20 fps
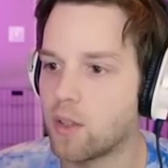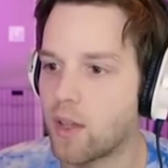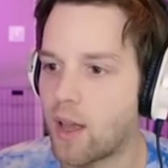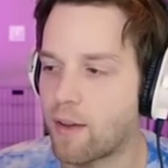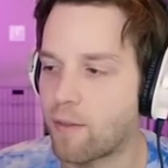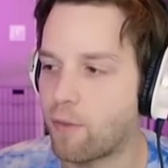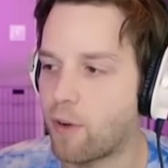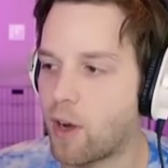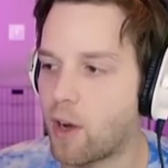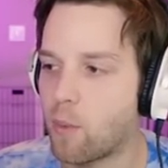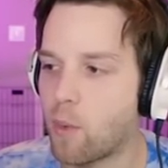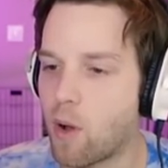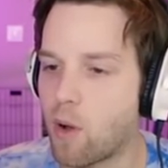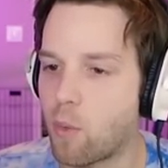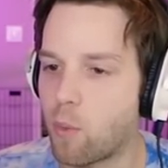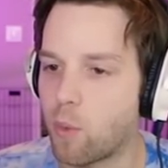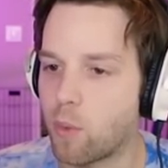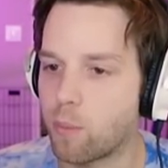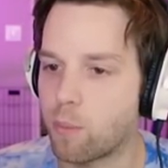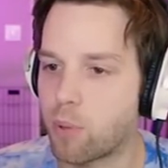I very
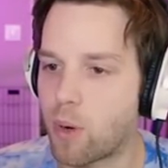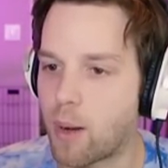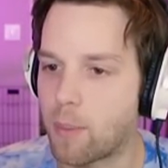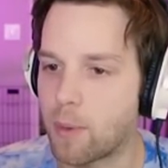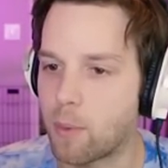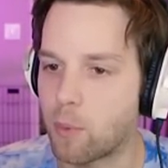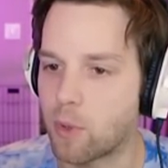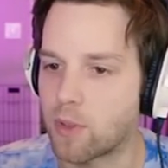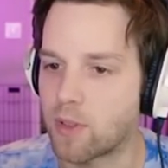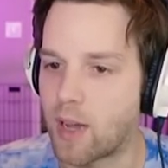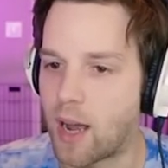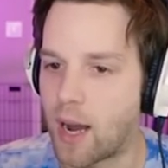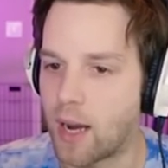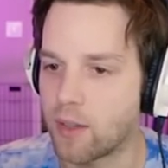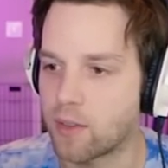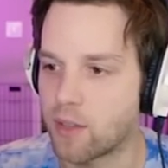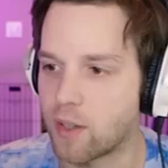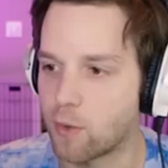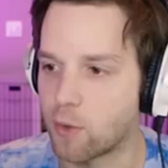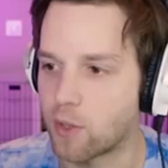well will, probably will die
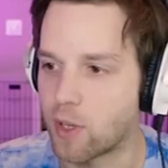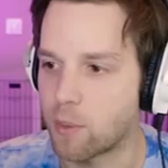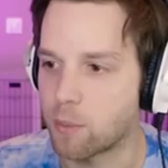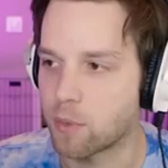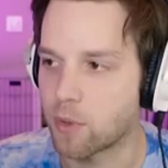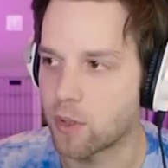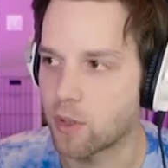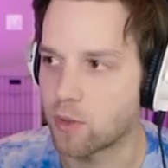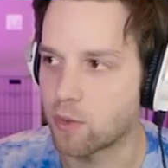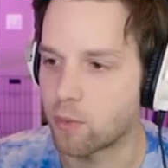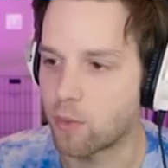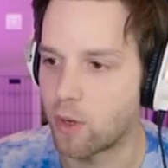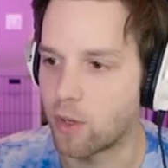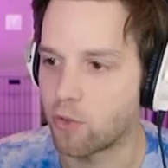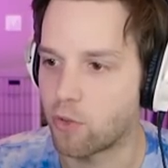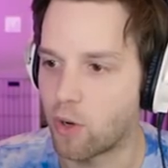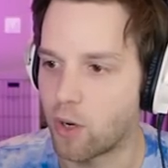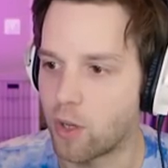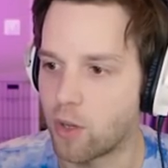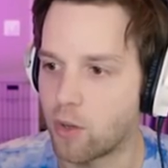several times in this run
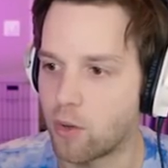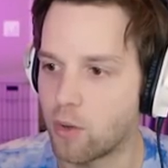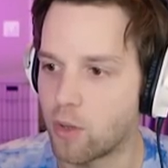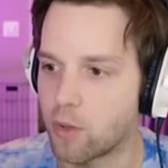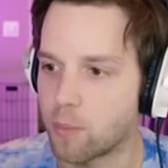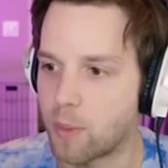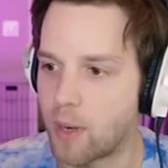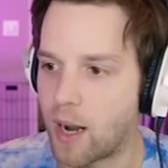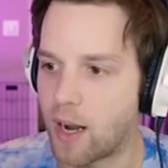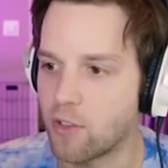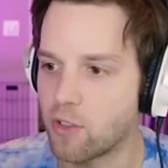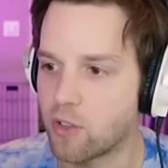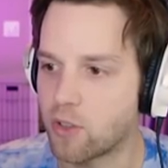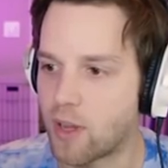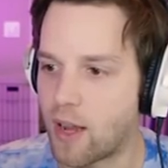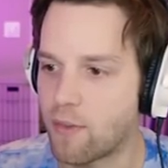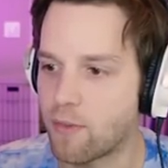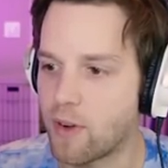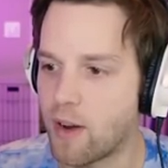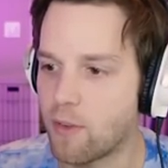trying to do this, but I just,
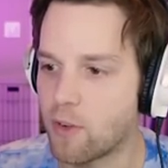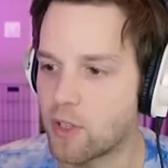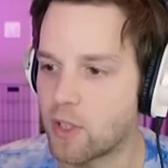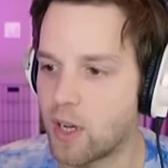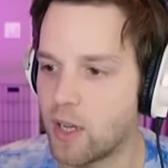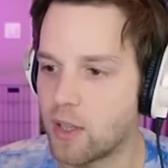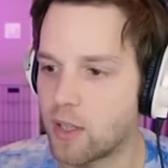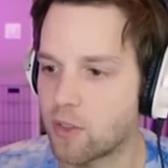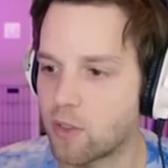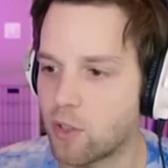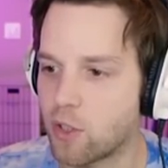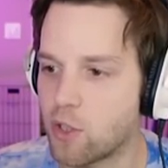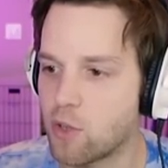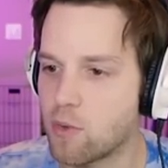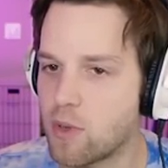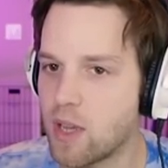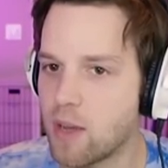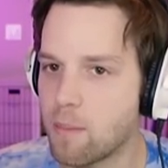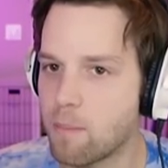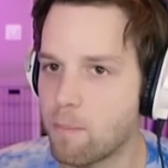I've never done this. Look,
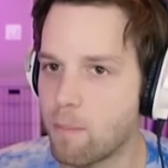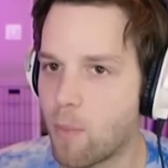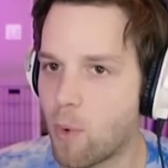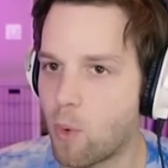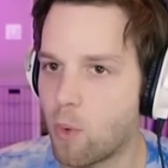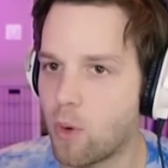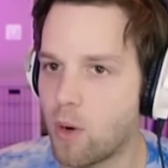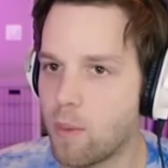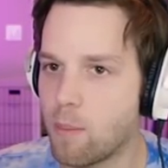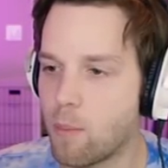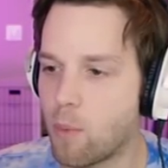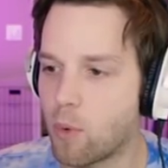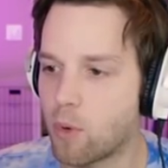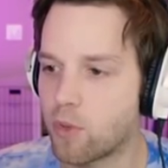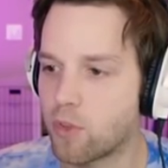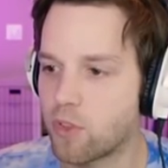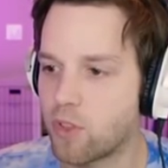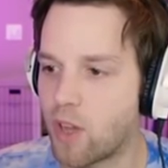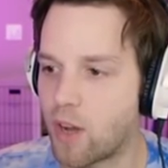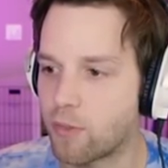you get more and more
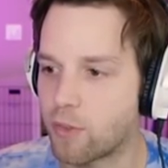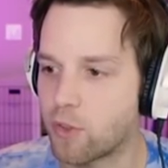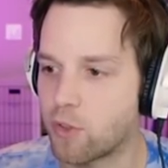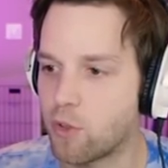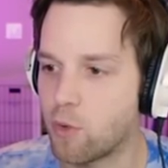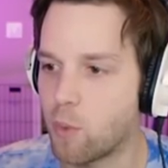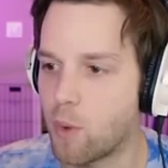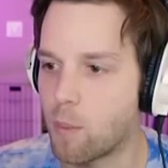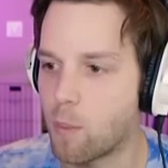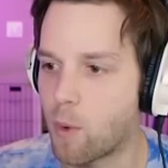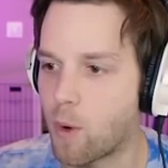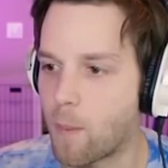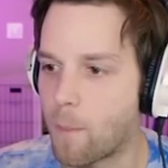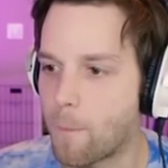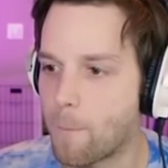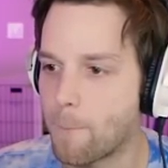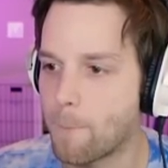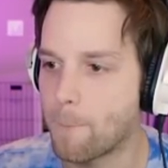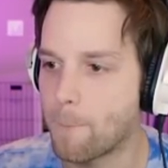stuff. Let's do one more.